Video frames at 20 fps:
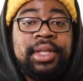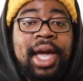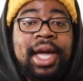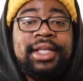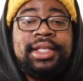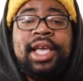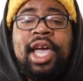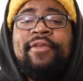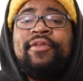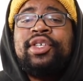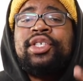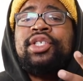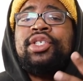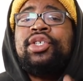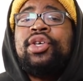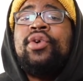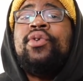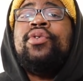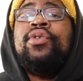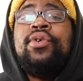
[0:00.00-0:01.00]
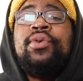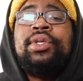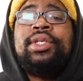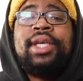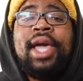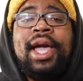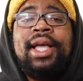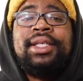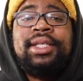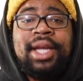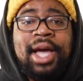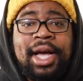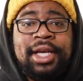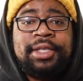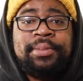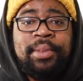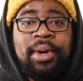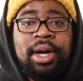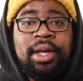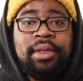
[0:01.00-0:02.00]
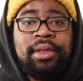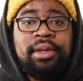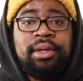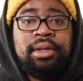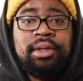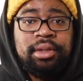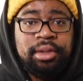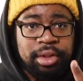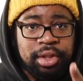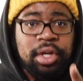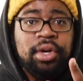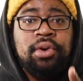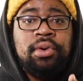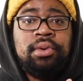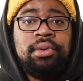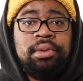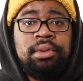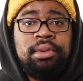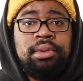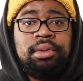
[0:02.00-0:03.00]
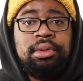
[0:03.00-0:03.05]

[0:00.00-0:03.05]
Skates gave us two new skates last month. Two.